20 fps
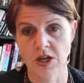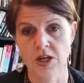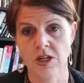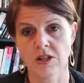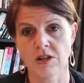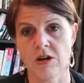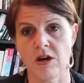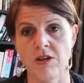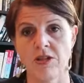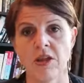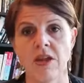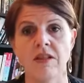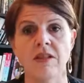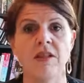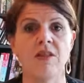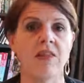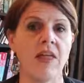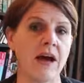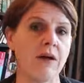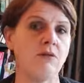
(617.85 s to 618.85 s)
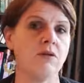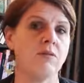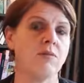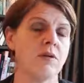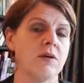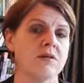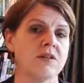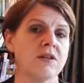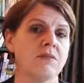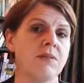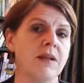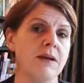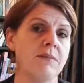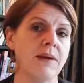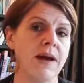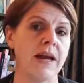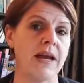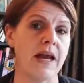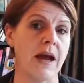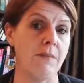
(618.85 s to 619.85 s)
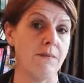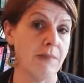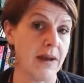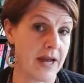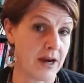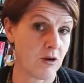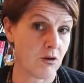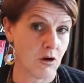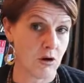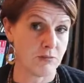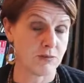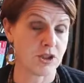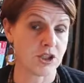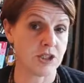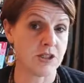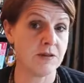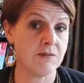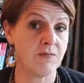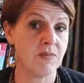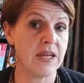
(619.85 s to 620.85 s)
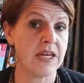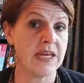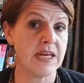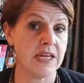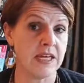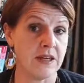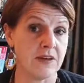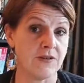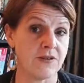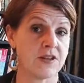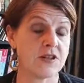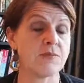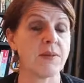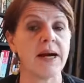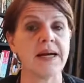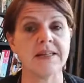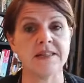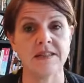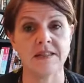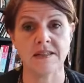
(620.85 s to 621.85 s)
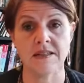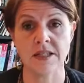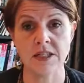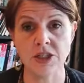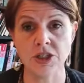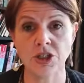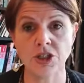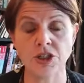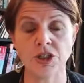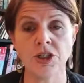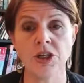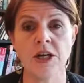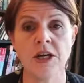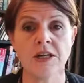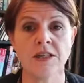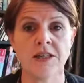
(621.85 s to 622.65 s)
So I think that would possibly be a better option if space is an issue,